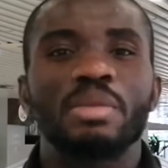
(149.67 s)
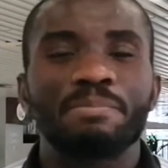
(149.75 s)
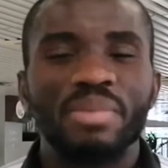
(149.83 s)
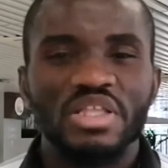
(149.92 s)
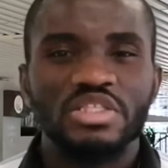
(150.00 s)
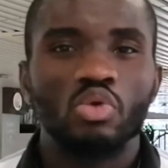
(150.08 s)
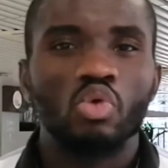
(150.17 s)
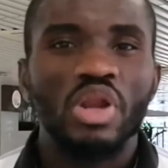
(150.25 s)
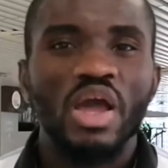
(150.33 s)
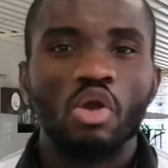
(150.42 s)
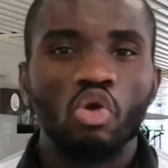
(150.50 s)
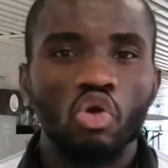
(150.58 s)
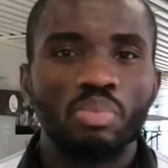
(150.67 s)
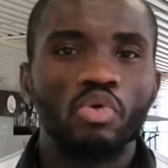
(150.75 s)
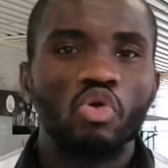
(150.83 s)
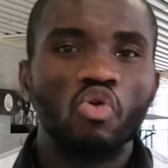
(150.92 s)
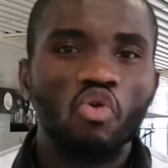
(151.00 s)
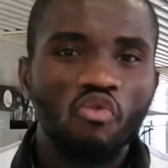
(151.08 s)
particular crop
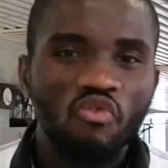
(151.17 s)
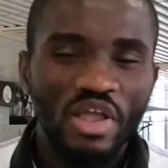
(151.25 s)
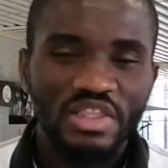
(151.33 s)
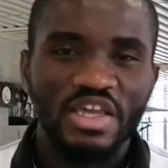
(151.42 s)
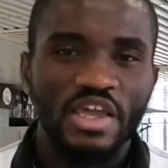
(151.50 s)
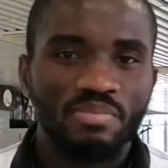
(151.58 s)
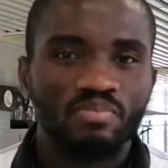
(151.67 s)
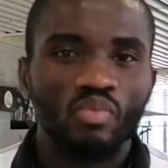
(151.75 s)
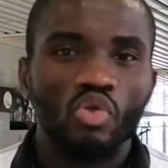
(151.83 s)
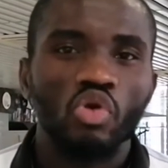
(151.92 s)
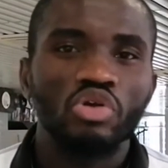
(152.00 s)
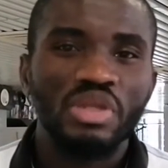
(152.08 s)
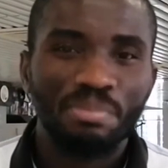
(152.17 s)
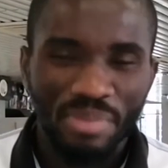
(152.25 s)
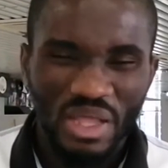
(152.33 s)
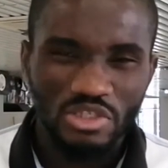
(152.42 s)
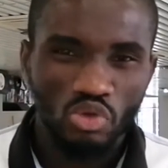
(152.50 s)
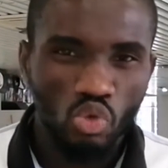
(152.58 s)
over time on a
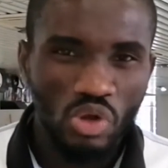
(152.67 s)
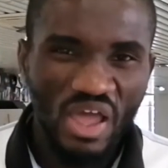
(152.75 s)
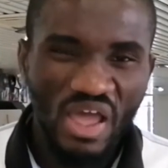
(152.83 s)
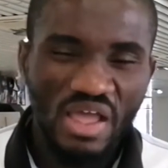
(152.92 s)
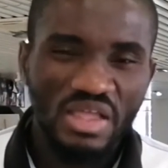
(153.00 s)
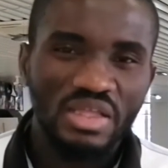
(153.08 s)
particular